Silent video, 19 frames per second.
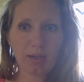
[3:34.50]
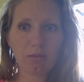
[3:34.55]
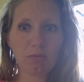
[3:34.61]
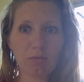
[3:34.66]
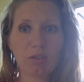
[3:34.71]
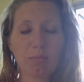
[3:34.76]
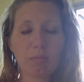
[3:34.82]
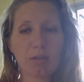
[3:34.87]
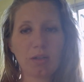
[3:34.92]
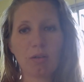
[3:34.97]

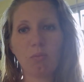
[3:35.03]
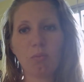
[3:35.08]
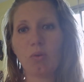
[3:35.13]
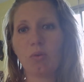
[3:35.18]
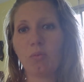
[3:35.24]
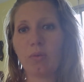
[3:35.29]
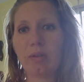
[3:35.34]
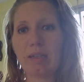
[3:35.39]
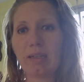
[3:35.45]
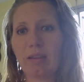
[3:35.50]
depending on when
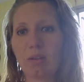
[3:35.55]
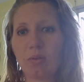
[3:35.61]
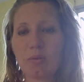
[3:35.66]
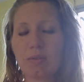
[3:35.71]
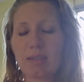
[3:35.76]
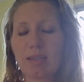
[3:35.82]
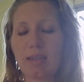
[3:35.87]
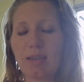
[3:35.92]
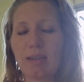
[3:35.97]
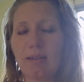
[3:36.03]
we get those
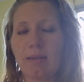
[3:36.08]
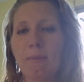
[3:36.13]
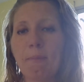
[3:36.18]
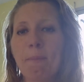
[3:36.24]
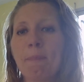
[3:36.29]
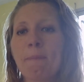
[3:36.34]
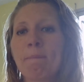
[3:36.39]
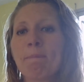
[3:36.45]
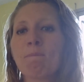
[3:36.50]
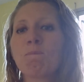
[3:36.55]
in.
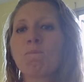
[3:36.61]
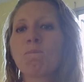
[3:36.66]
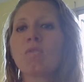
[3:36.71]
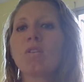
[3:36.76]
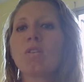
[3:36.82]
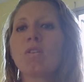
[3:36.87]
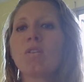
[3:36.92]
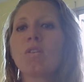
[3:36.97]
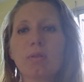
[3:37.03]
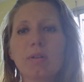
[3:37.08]
The
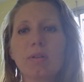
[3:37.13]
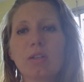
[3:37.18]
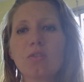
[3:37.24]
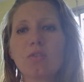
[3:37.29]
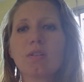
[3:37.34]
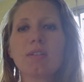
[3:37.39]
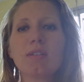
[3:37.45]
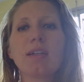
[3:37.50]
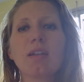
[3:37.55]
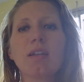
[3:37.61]
perennials are going
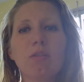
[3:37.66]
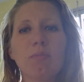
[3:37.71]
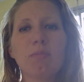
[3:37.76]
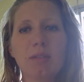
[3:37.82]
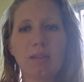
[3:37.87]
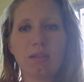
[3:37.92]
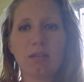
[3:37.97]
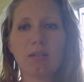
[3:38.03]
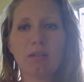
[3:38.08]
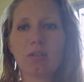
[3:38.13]
to take a little bit
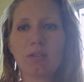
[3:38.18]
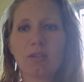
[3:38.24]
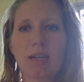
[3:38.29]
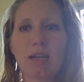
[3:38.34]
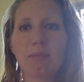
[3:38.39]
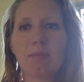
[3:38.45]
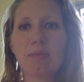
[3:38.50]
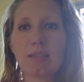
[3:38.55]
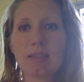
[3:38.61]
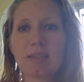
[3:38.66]
longer time
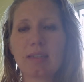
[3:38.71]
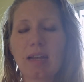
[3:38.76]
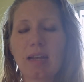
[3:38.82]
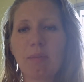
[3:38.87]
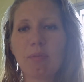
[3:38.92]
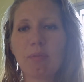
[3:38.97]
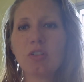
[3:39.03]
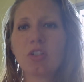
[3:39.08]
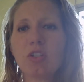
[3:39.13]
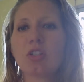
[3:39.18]
to
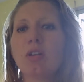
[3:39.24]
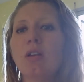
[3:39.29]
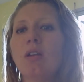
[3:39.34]
establish,